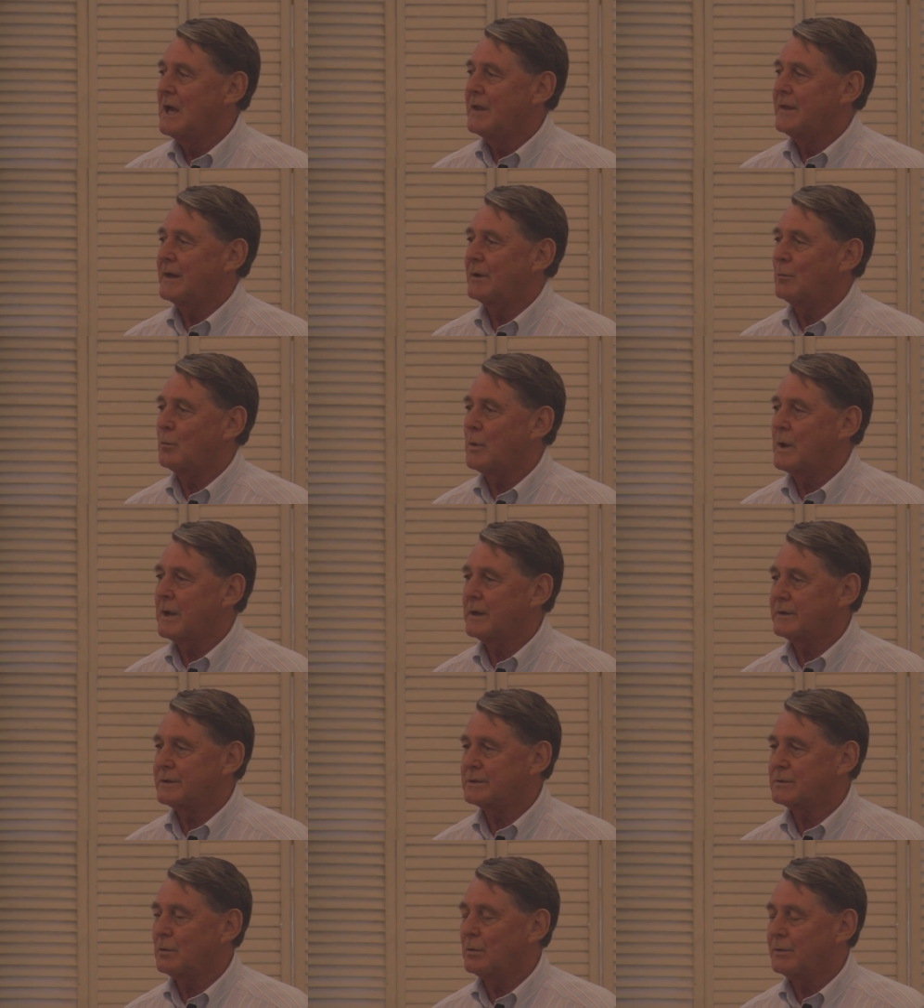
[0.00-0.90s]
that
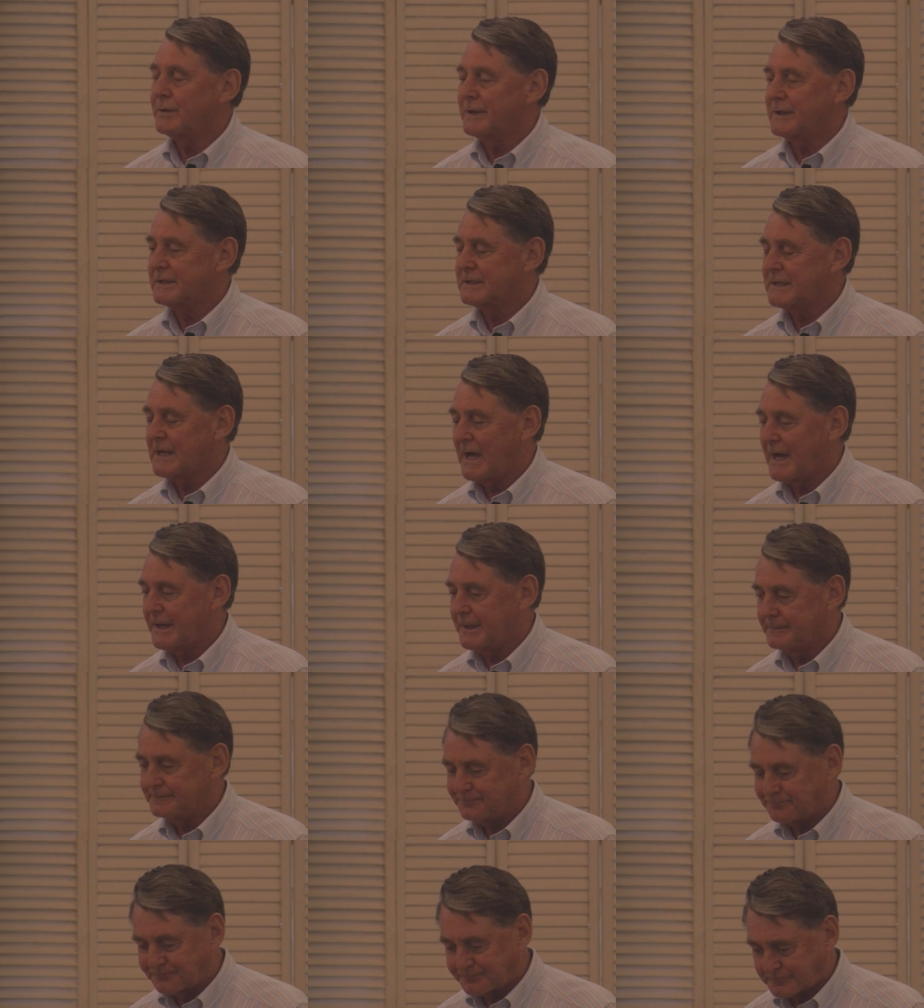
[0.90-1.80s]
where this whole thing
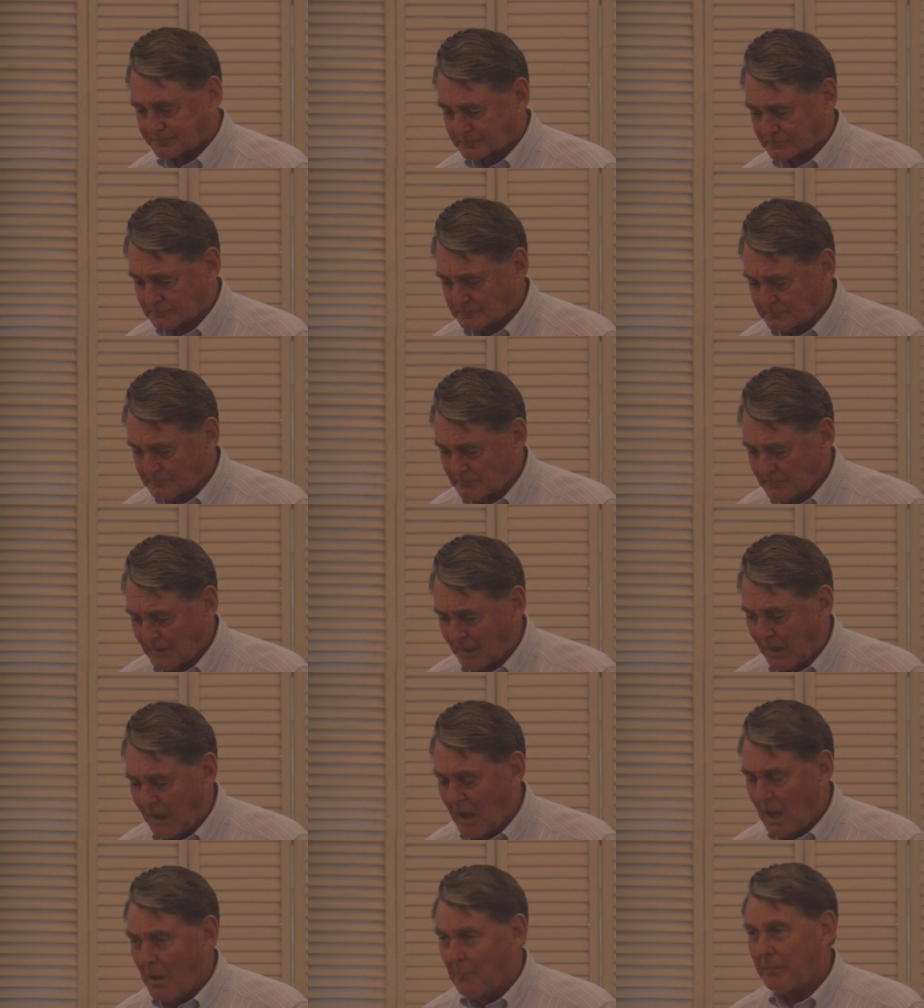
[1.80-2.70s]
started.
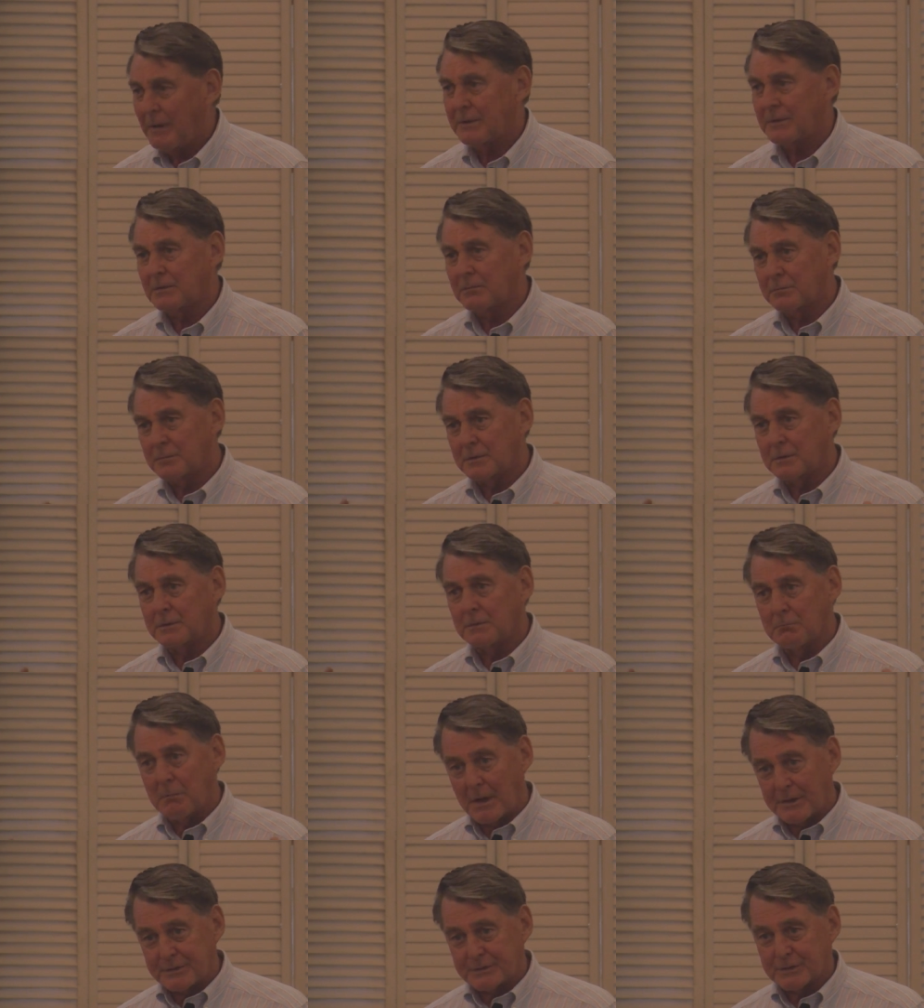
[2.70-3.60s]
But the
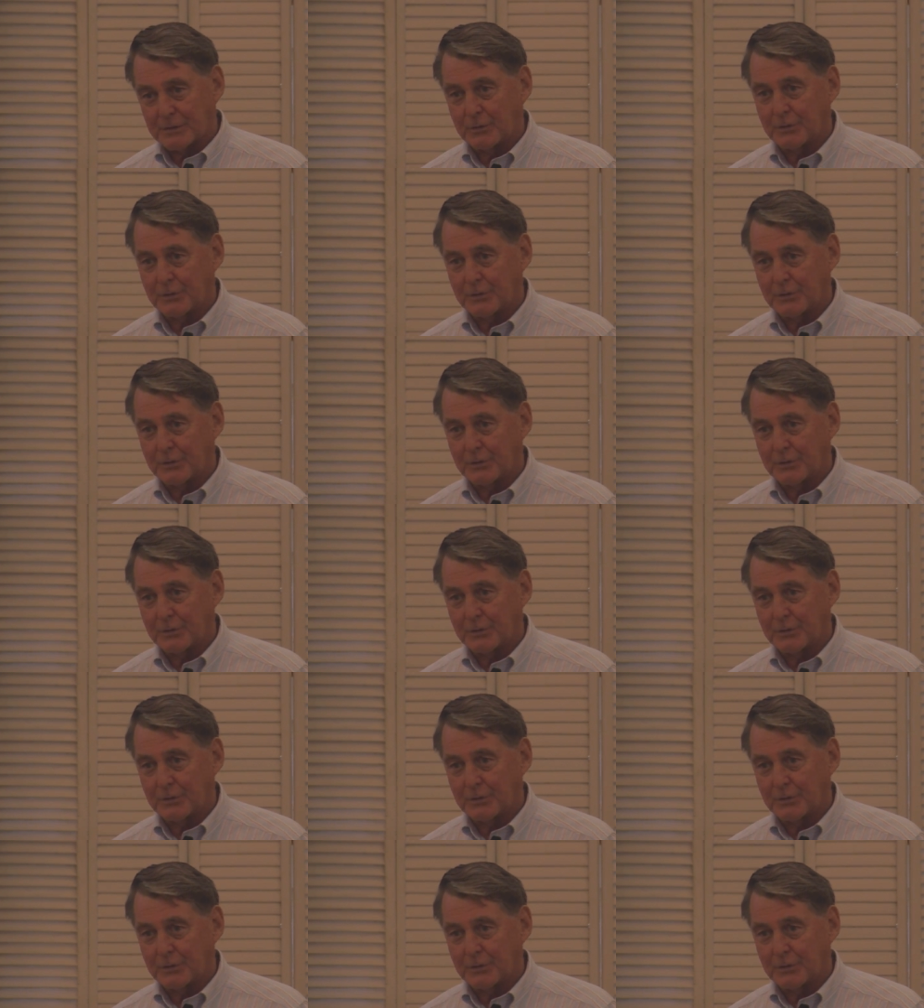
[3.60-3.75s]
mothers,